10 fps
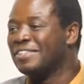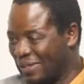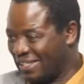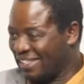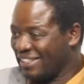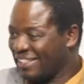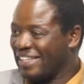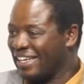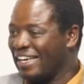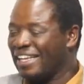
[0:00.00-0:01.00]
on
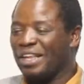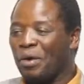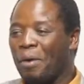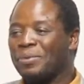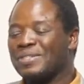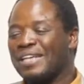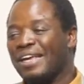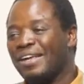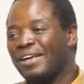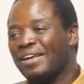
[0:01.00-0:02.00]
Saturday in the home to
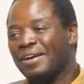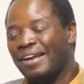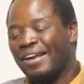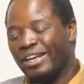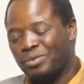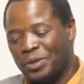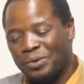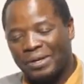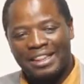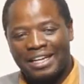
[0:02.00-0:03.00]
say, let's be
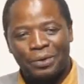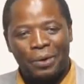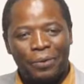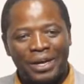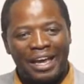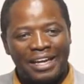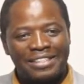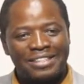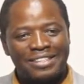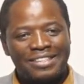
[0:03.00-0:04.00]
together the whole
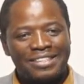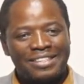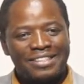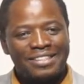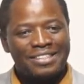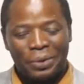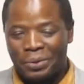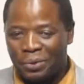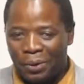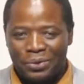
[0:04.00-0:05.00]
weekend.
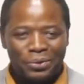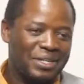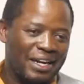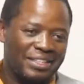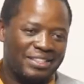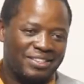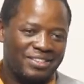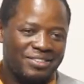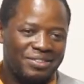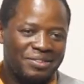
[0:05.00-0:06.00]
Don't go to church.